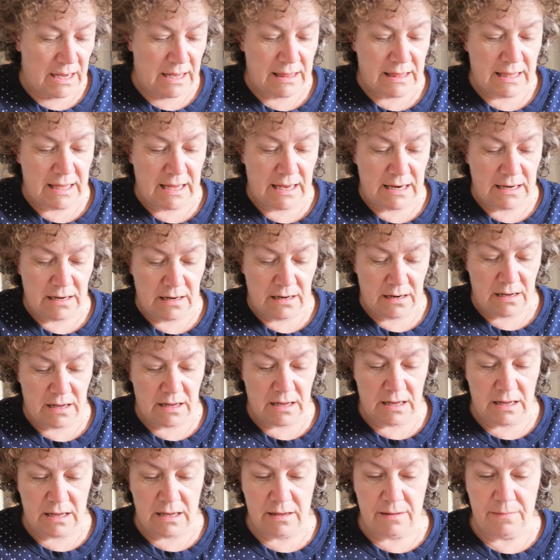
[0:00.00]
and
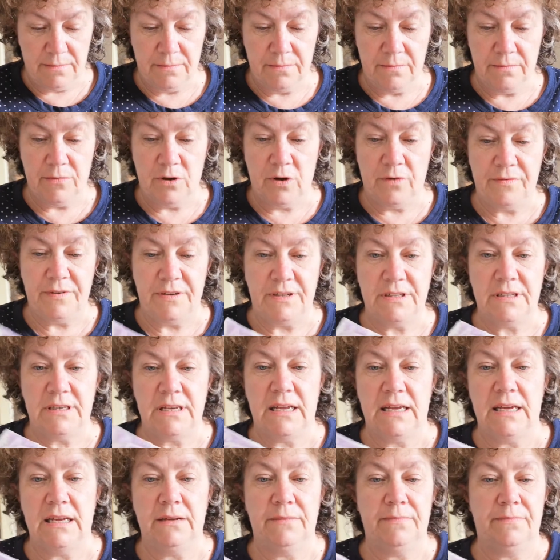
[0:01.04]
then
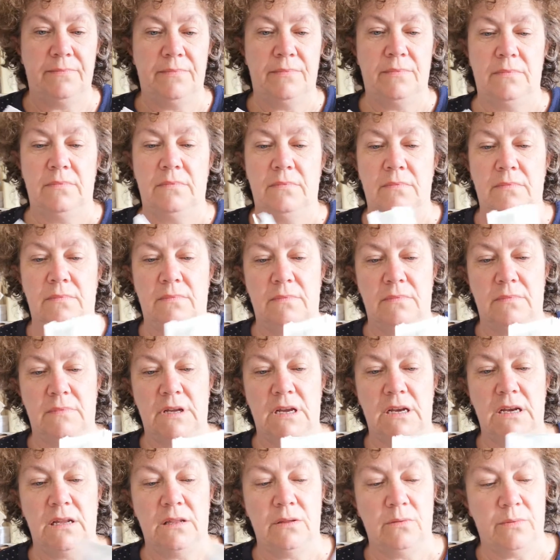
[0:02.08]
obviously
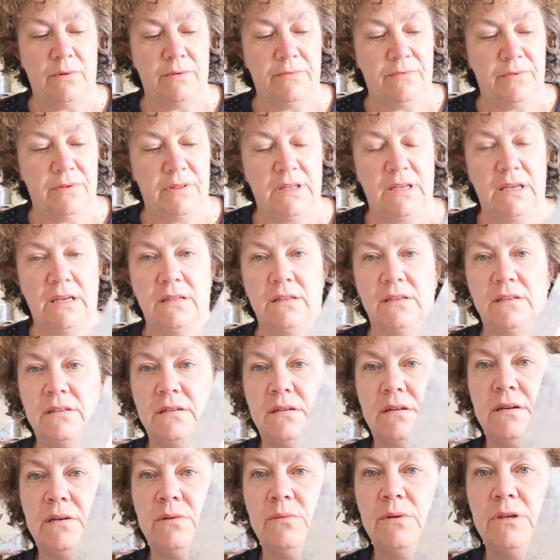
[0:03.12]
another one for the other
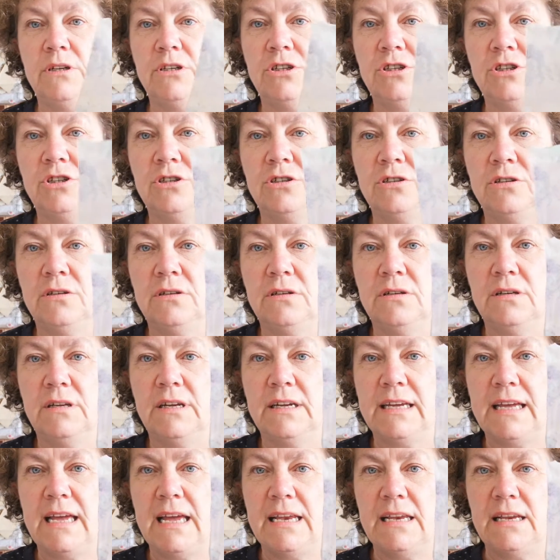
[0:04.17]
side, which
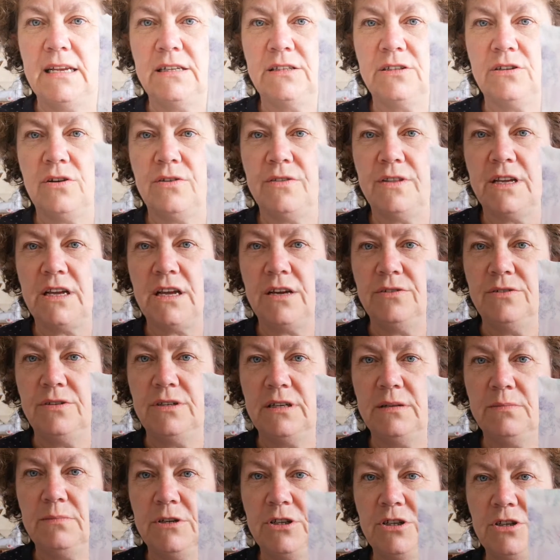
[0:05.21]
again has got the
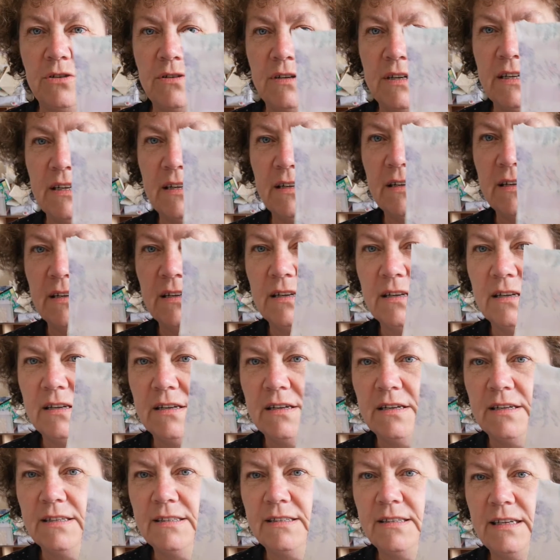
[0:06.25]
ghost image on it.
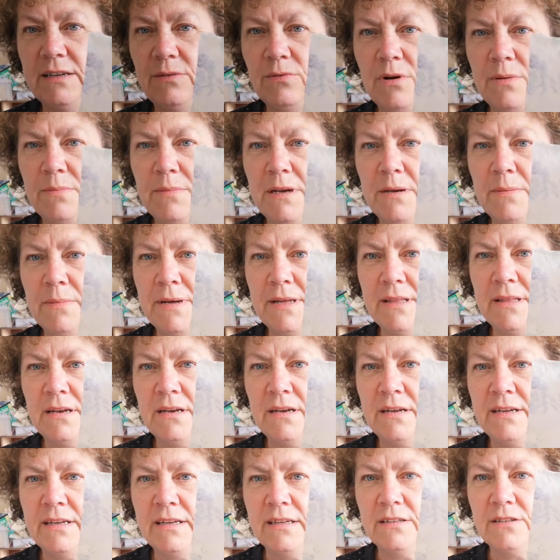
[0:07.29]
See what I mean about the
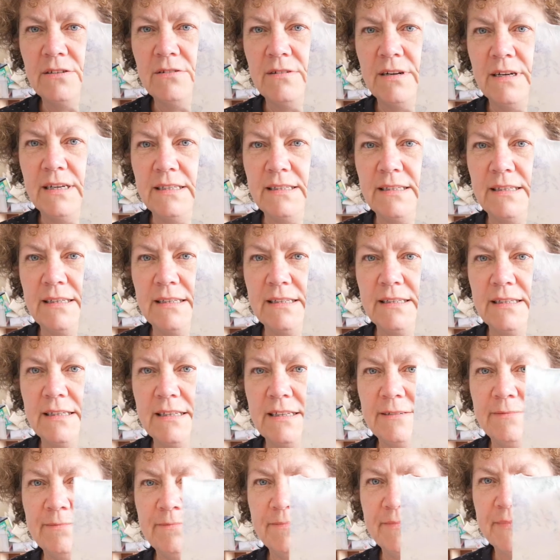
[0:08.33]
light? It's crazy,
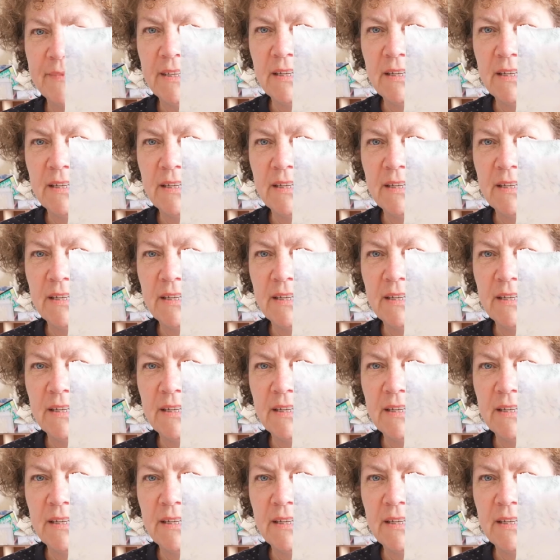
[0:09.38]
isn't it?